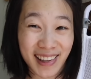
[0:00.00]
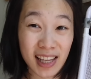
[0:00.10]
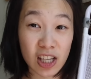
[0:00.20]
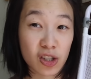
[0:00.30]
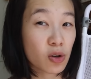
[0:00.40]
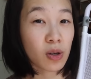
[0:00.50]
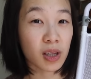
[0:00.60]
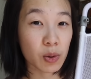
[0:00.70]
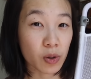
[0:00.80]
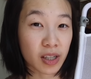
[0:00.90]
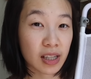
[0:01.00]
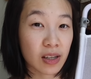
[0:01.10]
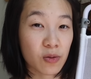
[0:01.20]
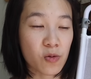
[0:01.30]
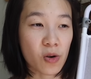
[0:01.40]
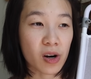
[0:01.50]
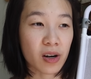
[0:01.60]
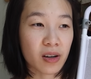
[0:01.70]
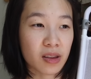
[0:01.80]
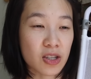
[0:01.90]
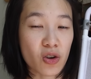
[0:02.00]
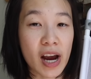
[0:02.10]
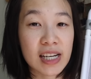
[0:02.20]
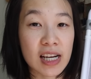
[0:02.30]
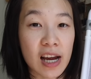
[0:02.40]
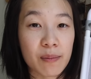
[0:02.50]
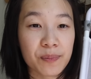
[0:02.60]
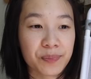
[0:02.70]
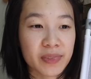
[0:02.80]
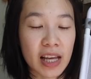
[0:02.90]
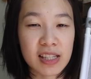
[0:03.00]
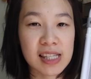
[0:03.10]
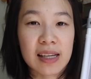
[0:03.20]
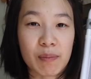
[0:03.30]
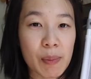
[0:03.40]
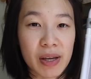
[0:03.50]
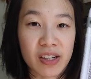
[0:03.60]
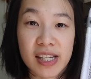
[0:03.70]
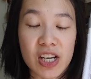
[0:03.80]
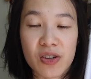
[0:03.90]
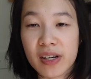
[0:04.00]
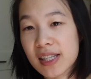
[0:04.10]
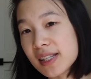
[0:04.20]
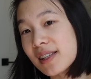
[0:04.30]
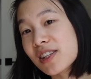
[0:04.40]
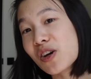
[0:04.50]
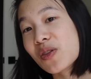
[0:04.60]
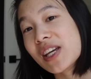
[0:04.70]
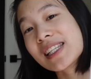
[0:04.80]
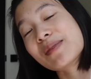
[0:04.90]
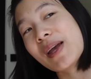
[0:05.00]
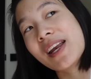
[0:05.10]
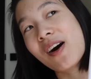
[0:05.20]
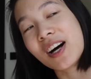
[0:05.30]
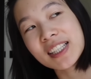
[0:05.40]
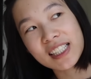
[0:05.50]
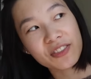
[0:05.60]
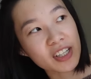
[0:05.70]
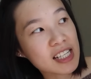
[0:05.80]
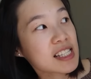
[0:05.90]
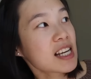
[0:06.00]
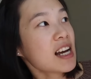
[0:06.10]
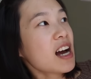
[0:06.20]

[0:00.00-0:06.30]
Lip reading: think it's totally worth it for the drying time. That's like my biggest hindrance, and so this has made all the difference.